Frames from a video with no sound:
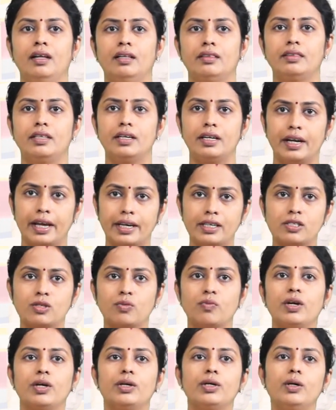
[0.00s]
The next
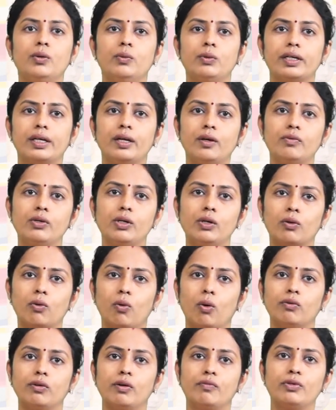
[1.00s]
video would give you an
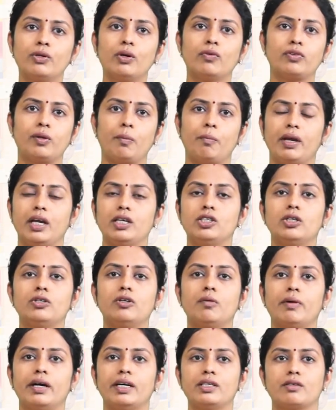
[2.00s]
overview of the major
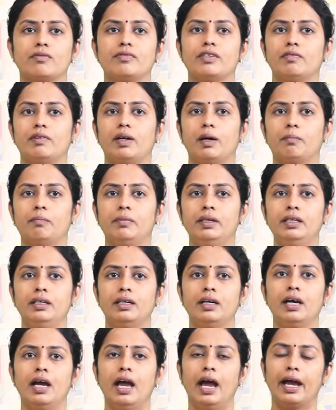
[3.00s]
domains of development
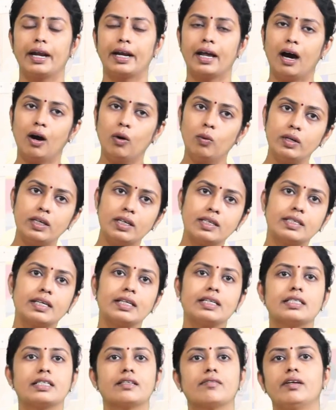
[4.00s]
and how it is
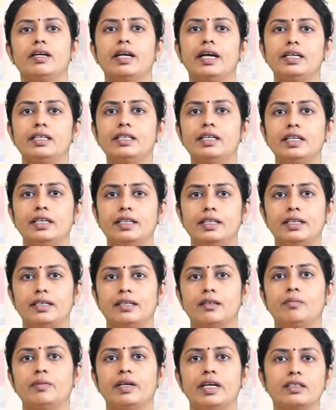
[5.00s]
interrelated in
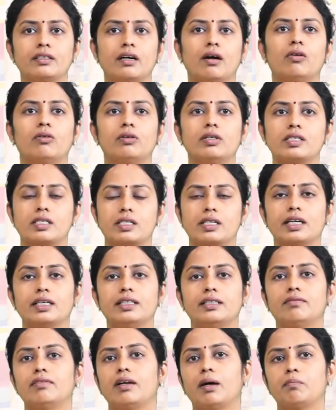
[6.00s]
determining the holistic
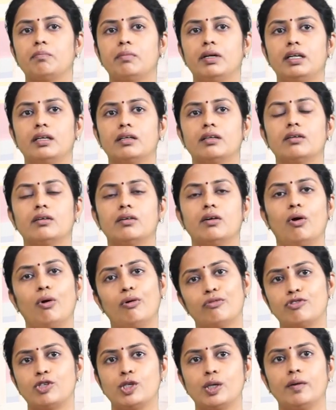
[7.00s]
development
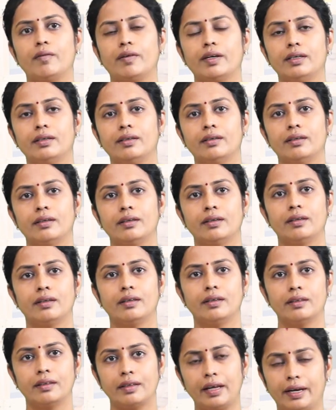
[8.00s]
of children.
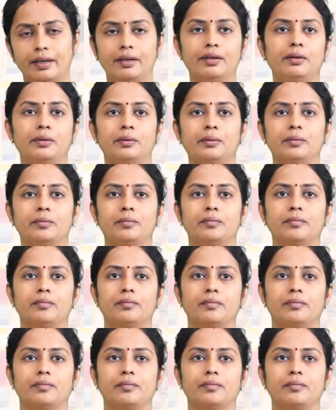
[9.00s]
Thank you.